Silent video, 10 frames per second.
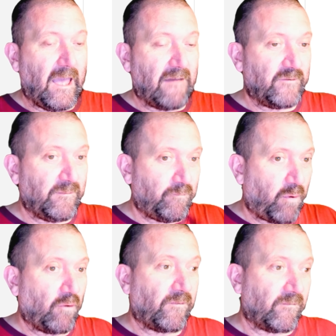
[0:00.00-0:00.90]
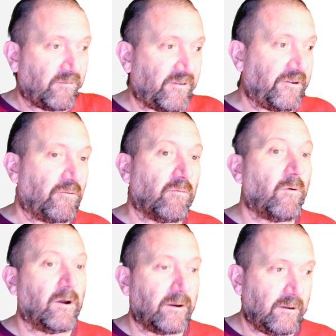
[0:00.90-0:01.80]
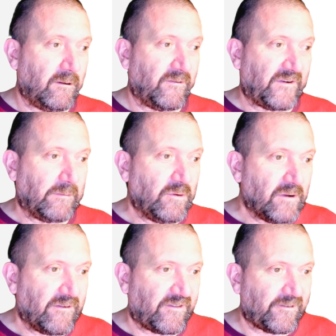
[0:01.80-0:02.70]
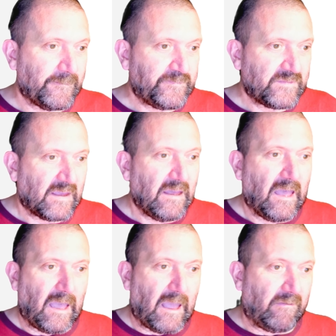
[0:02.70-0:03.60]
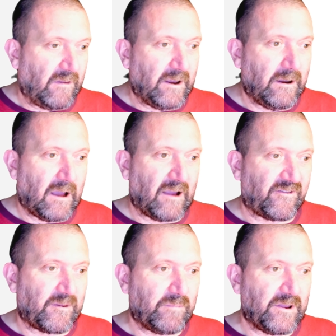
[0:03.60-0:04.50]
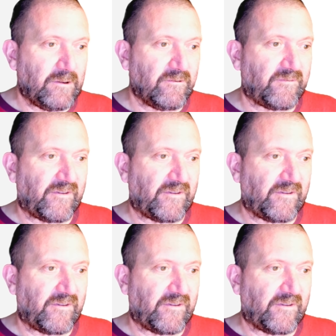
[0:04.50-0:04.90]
every 0.01 time units. And then I simply use